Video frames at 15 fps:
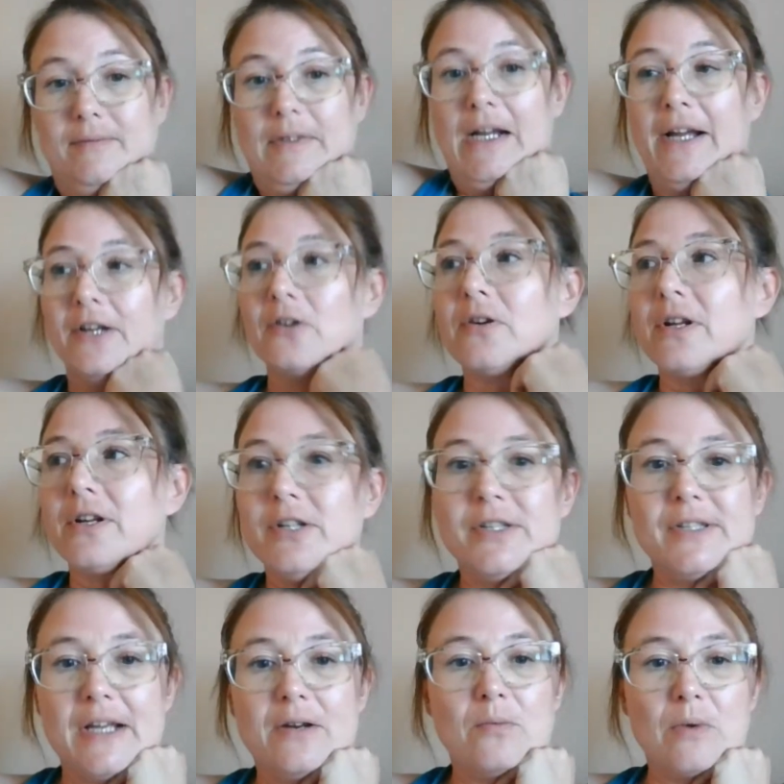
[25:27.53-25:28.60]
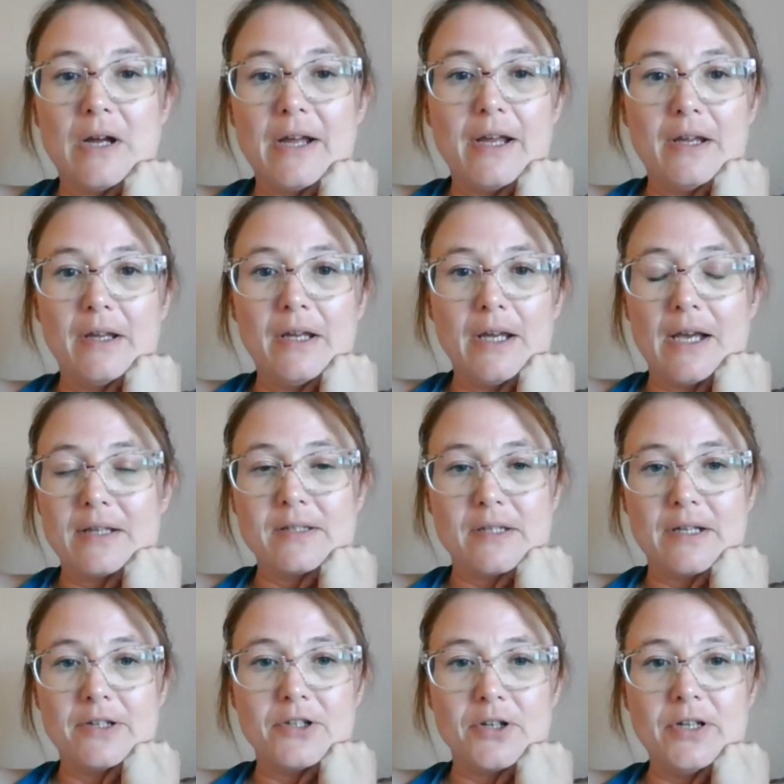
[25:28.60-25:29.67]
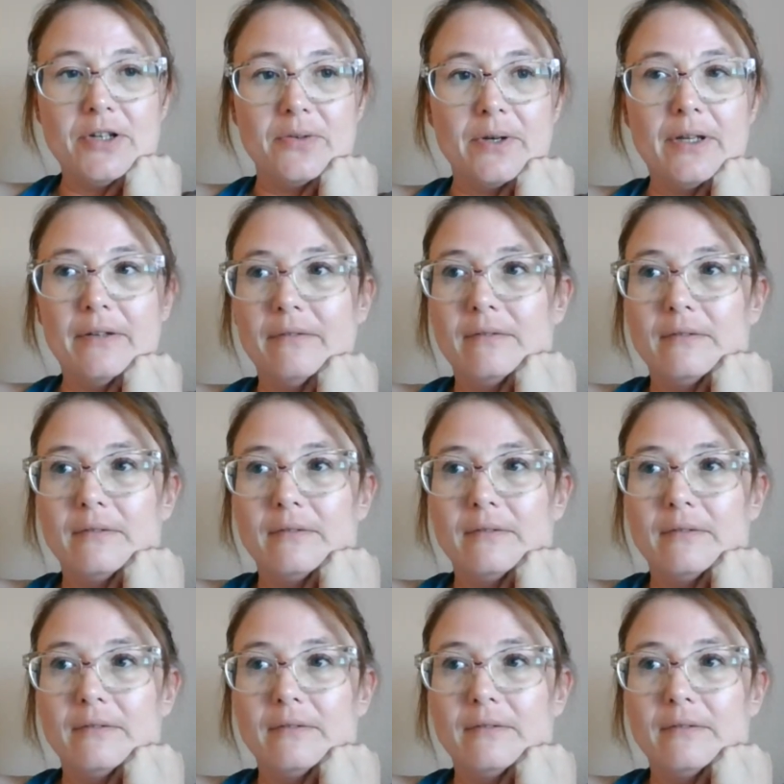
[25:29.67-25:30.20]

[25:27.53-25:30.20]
I don't understand why it has to enter into it.